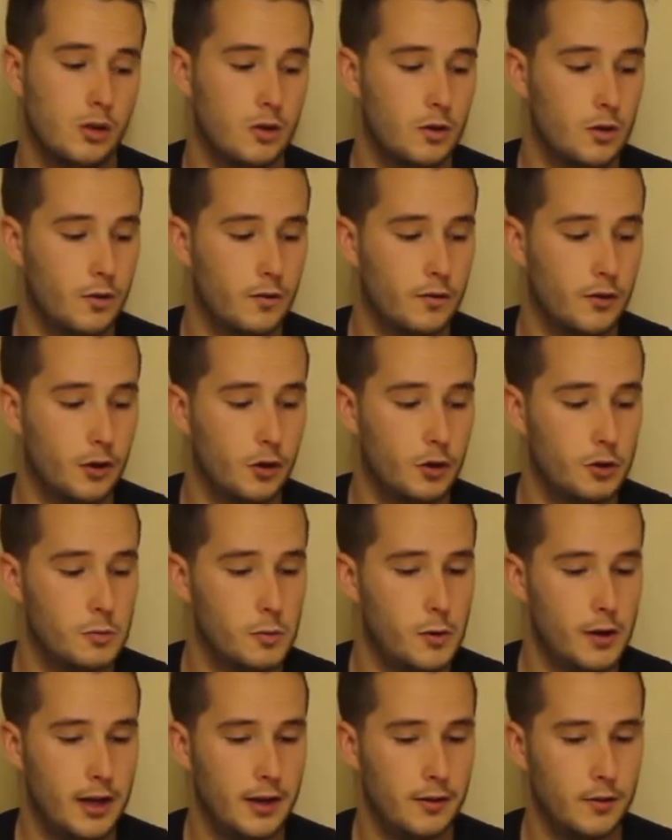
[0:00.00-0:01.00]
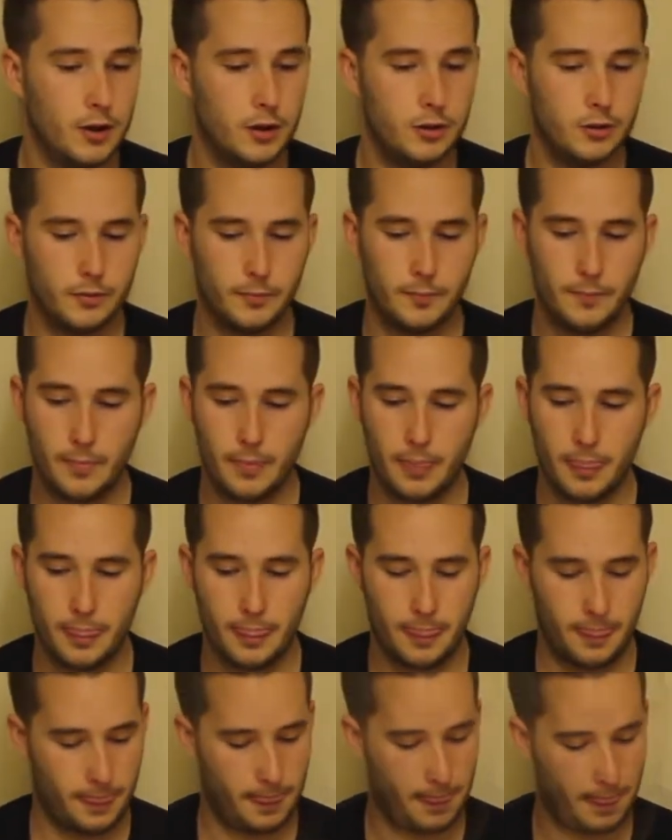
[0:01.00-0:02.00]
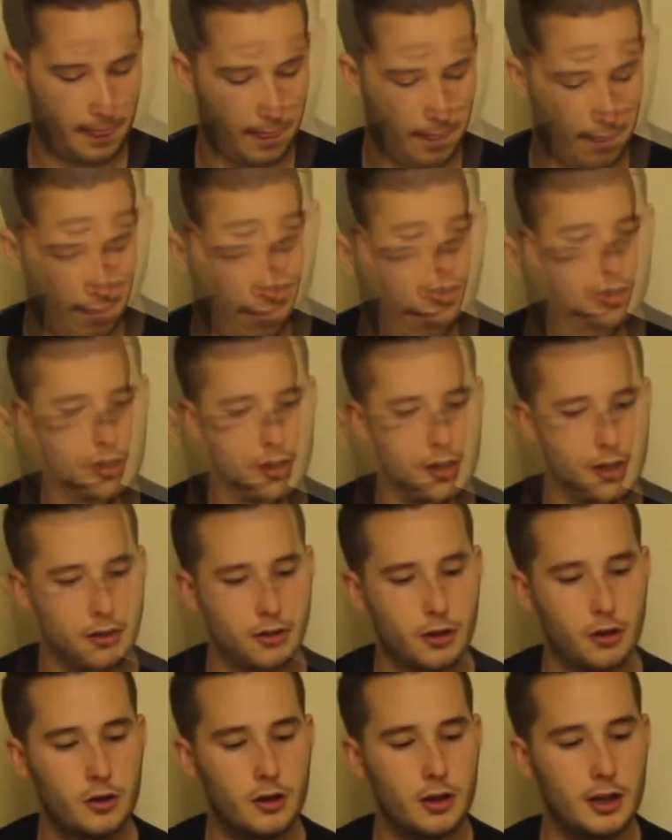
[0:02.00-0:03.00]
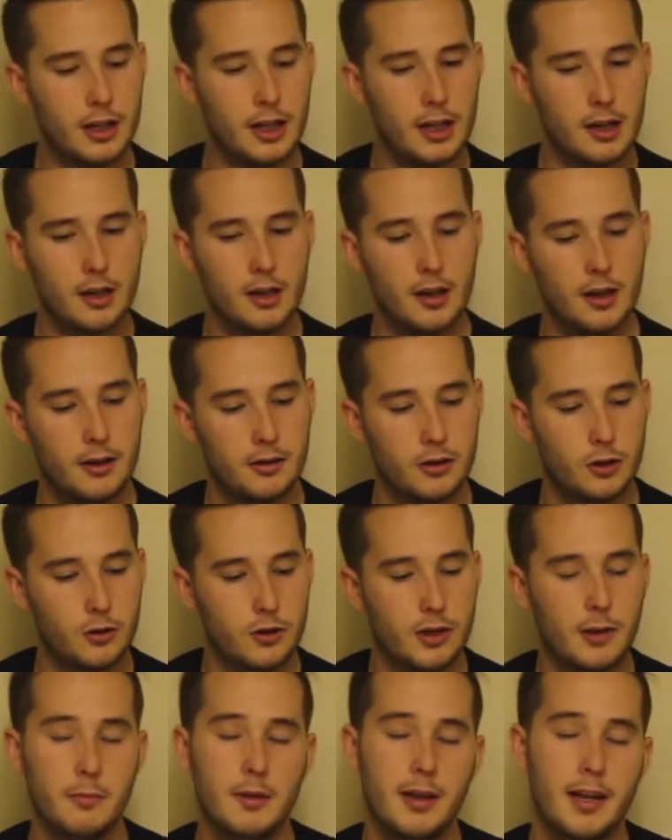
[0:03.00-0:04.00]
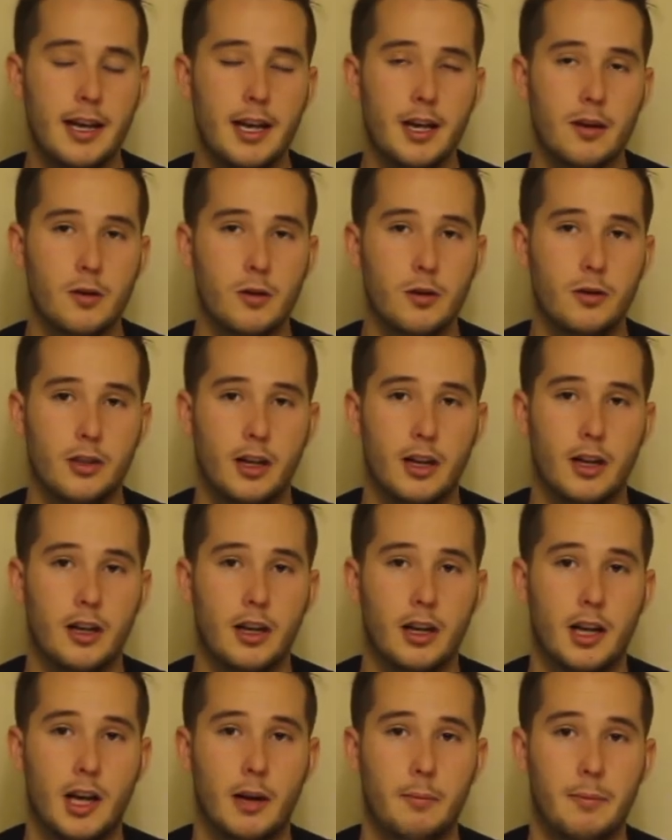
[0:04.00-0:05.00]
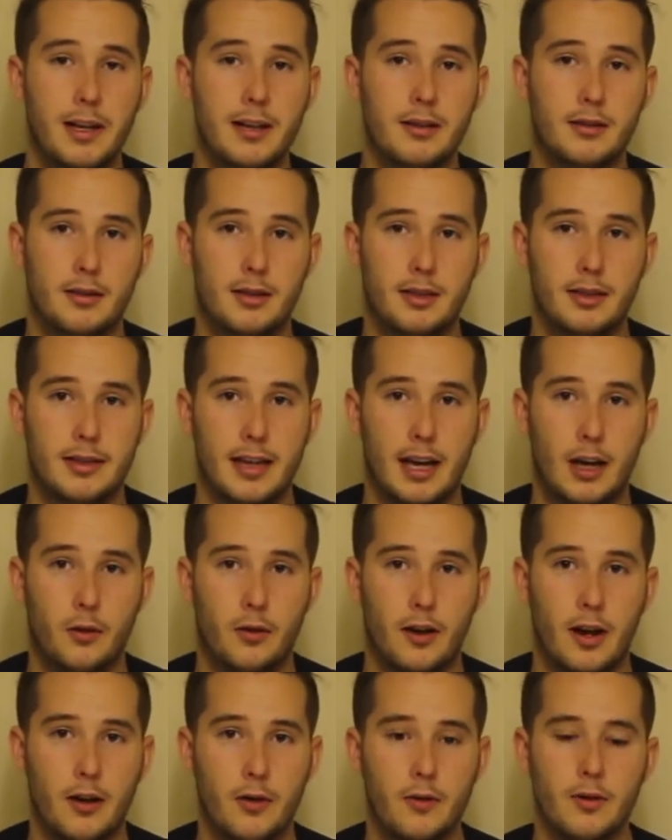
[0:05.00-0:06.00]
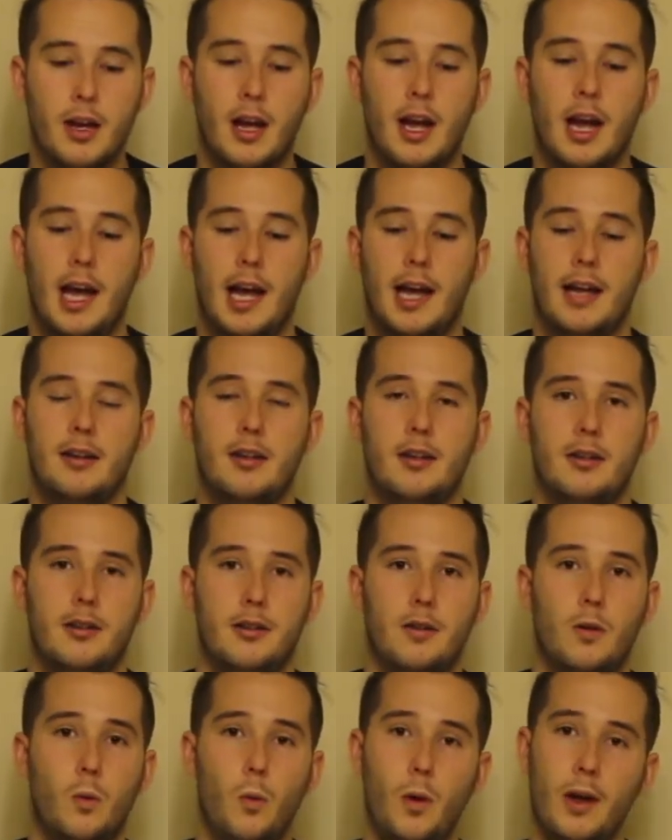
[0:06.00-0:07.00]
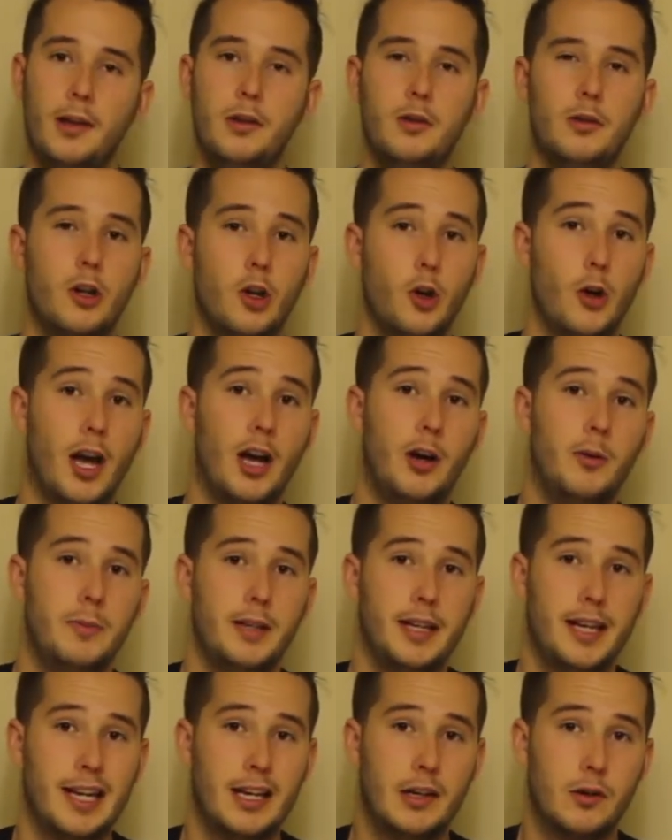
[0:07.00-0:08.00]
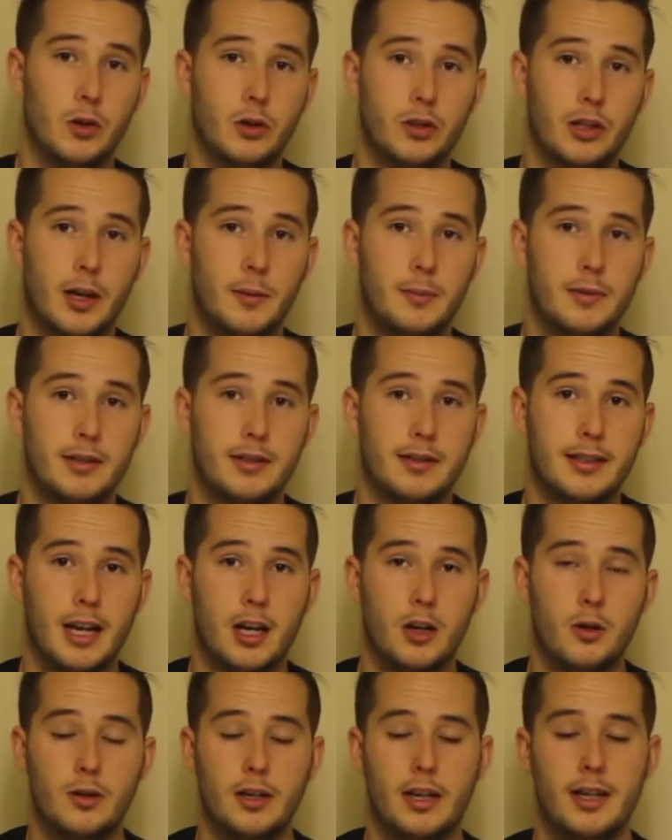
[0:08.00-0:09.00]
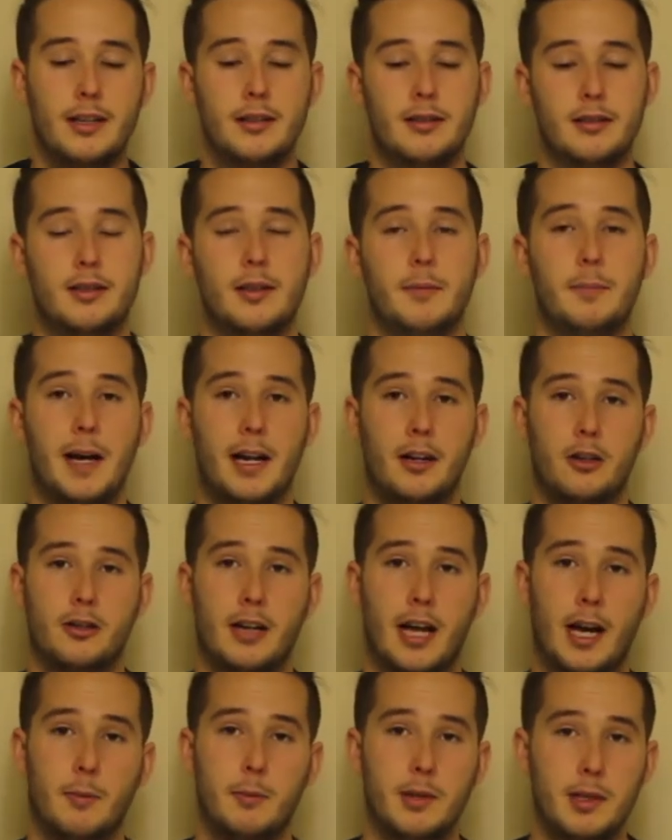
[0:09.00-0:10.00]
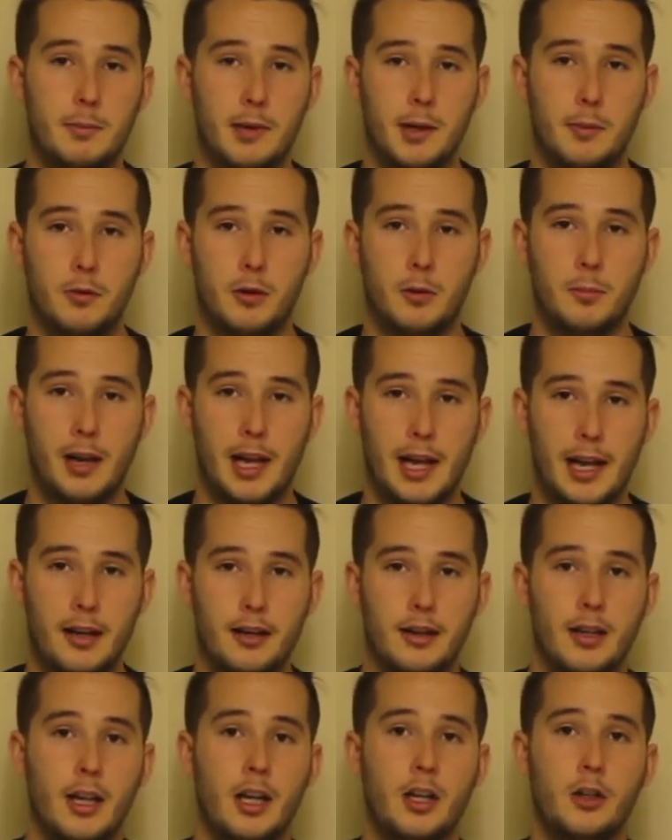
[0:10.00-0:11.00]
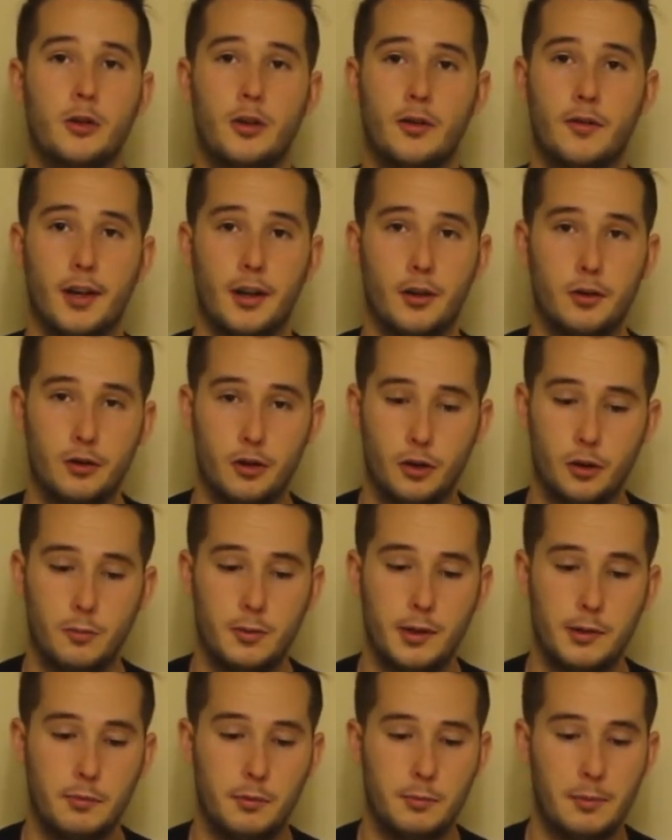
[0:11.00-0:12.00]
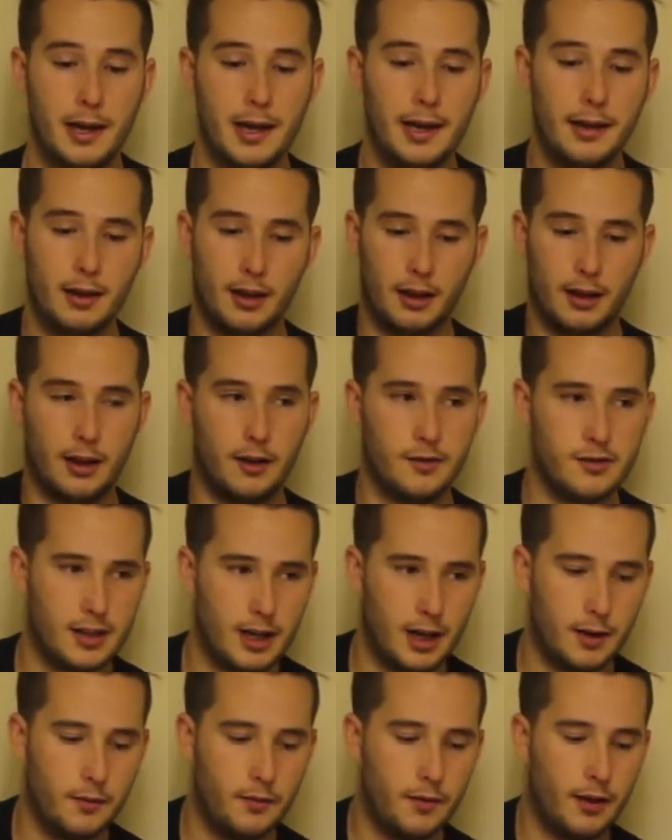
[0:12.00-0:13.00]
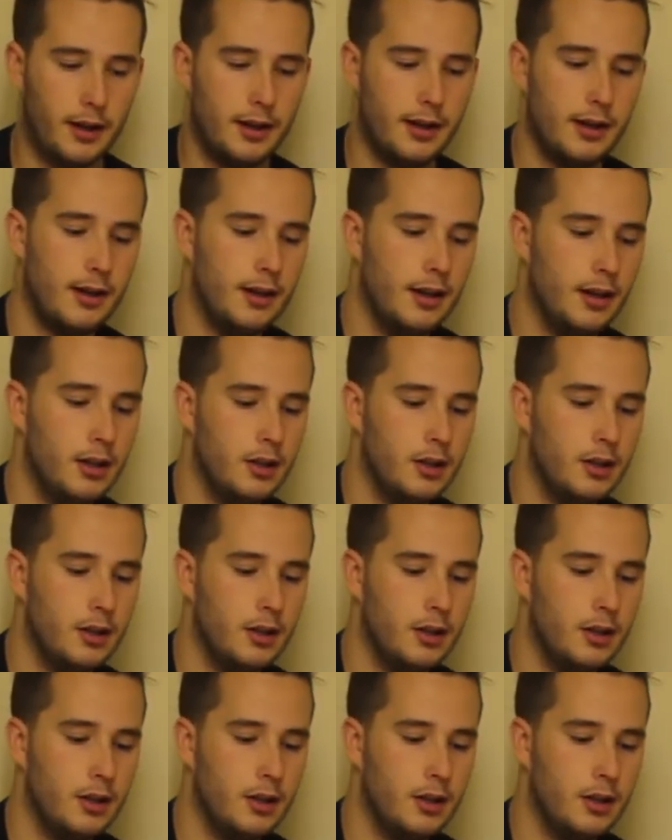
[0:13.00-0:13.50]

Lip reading: of the normal heroes. So some of the heroes are gonna come into the town now, and the way you know how many heroes come into town is depending on how many people are playing. So if there are 2 people playing, like I've set up here,